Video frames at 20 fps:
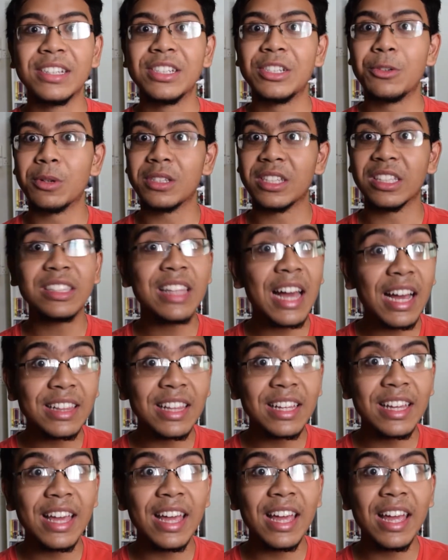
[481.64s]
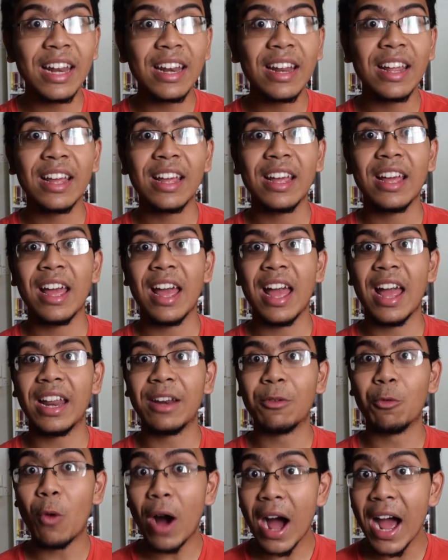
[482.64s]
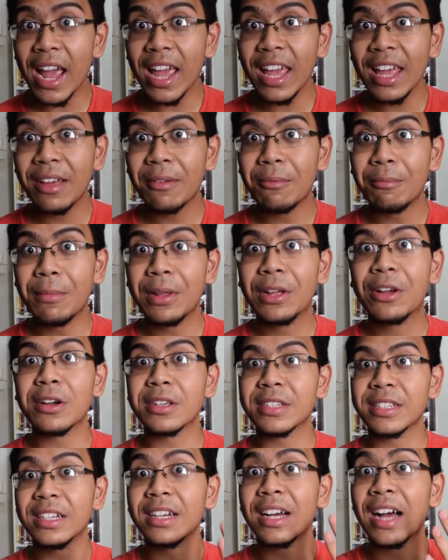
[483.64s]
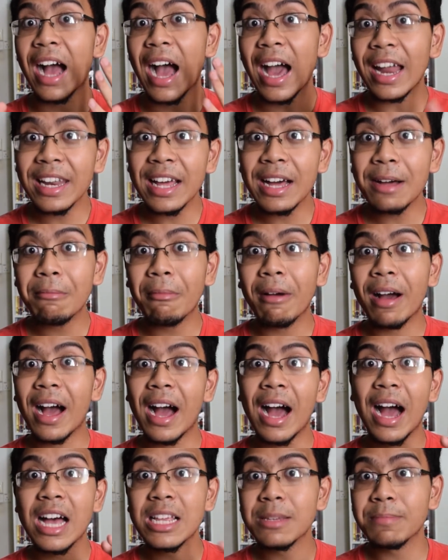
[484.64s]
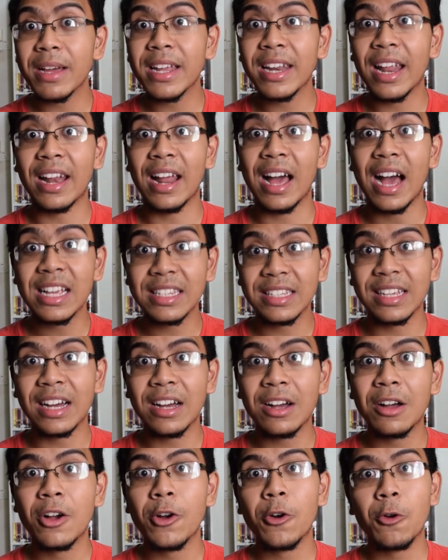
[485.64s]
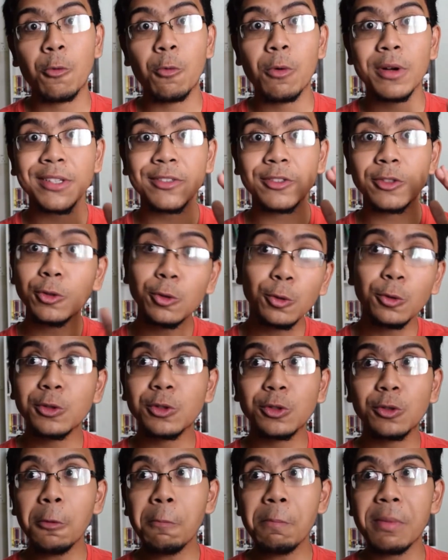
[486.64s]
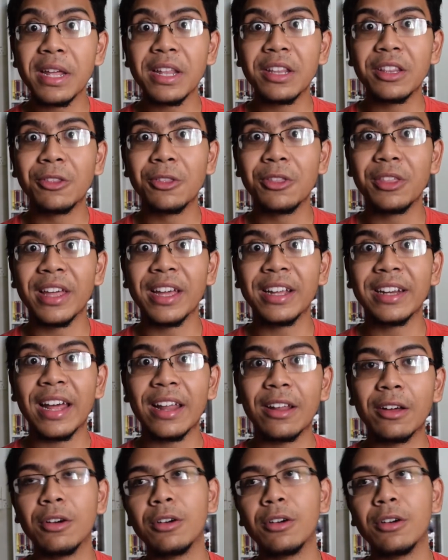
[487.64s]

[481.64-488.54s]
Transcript: she was attacked again. And why? Because Adam, Azman and Azhar was too stupid to think that,